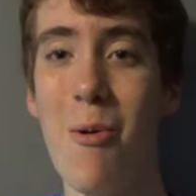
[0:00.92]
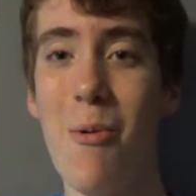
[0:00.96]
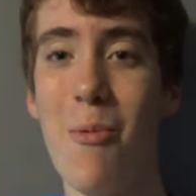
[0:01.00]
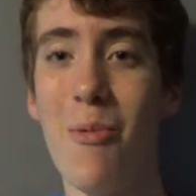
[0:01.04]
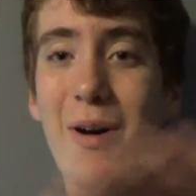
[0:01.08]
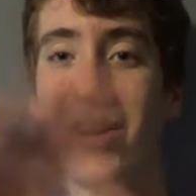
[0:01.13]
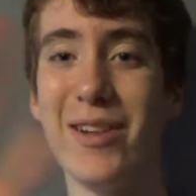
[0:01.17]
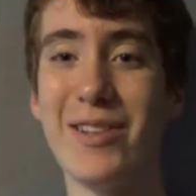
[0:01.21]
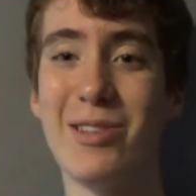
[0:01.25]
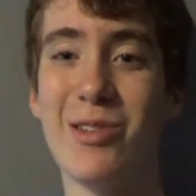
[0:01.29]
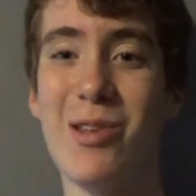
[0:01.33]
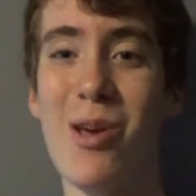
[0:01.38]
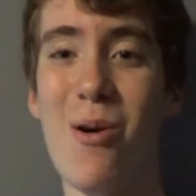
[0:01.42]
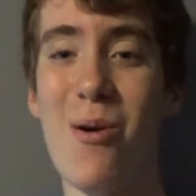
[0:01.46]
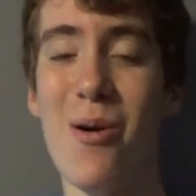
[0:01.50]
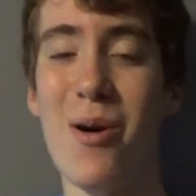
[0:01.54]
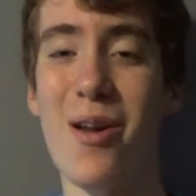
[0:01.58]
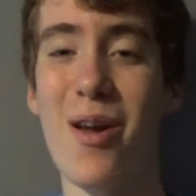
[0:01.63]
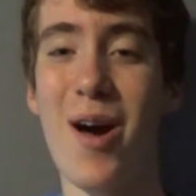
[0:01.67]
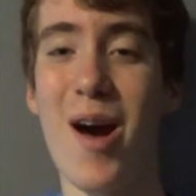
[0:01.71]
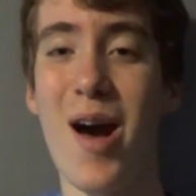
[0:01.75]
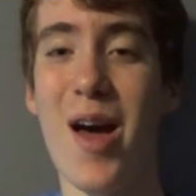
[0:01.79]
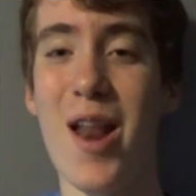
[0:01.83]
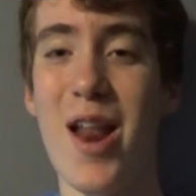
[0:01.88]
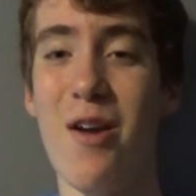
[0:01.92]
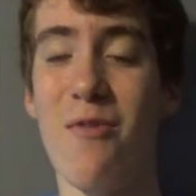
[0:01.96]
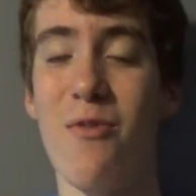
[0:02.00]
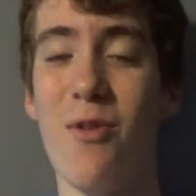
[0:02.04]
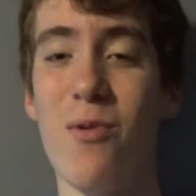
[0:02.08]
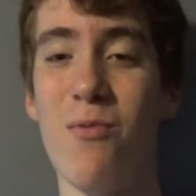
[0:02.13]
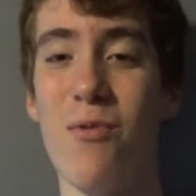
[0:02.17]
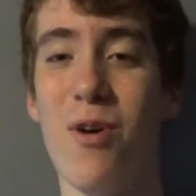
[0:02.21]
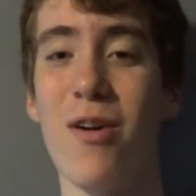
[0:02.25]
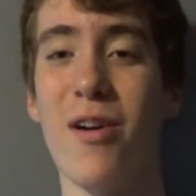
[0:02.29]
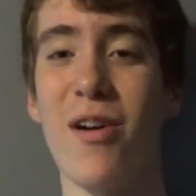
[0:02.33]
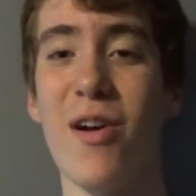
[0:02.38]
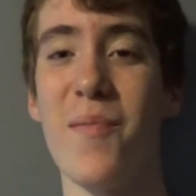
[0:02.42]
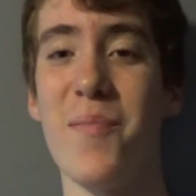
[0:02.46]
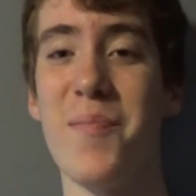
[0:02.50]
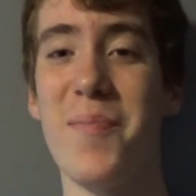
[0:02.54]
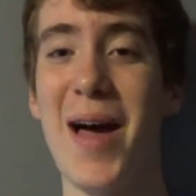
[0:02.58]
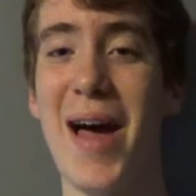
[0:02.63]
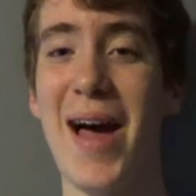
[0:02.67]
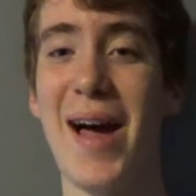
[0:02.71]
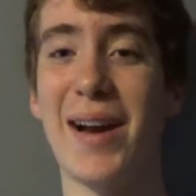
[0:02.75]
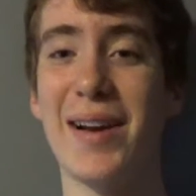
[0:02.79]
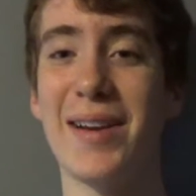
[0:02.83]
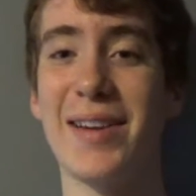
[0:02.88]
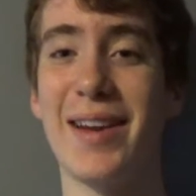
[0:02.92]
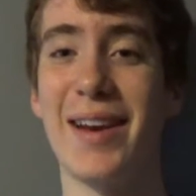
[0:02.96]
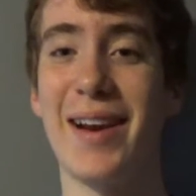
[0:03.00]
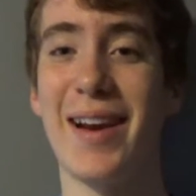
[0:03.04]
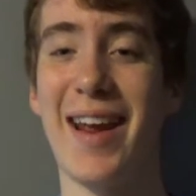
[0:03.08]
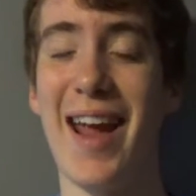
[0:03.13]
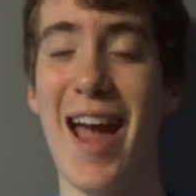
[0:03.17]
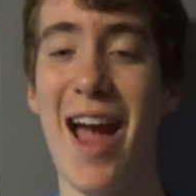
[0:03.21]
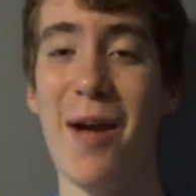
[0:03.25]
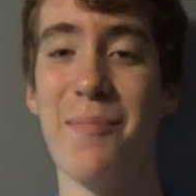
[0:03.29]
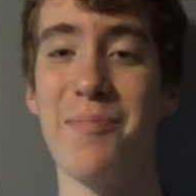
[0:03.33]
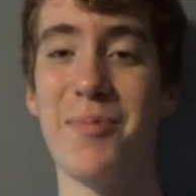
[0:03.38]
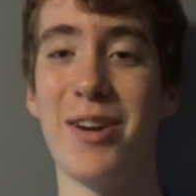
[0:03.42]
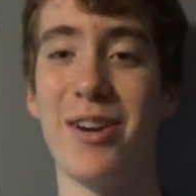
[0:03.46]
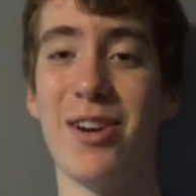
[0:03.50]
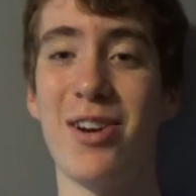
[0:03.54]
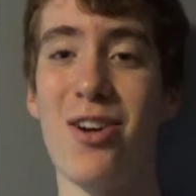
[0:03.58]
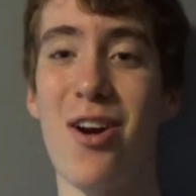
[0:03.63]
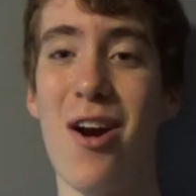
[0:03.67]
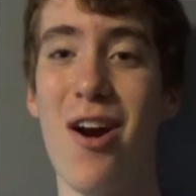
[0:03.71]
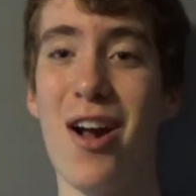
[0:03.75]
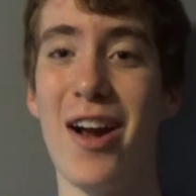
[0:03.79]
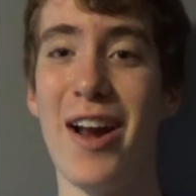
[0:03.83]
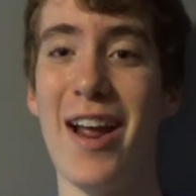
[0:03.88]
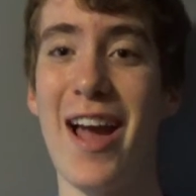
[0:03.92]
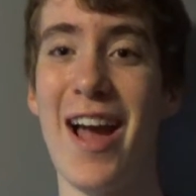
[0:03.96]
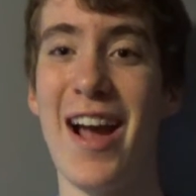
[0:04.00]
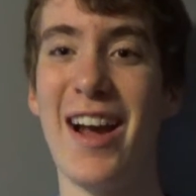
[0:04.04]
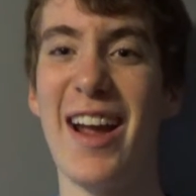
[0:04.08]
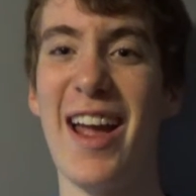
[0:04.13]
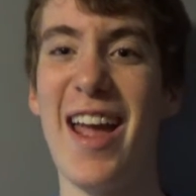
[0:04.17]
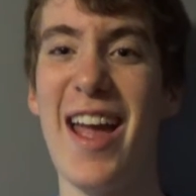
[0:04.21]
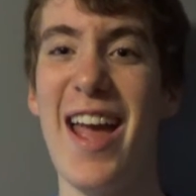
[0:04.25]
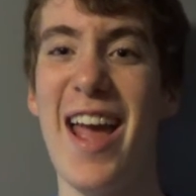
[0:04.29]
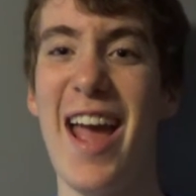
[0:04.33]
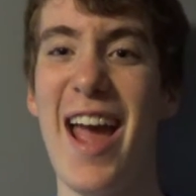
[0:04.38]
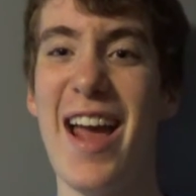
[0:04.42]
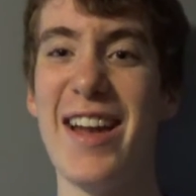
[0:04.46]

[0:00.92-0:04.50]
What's going on, everyone? Welcome back to Captain Cardiac.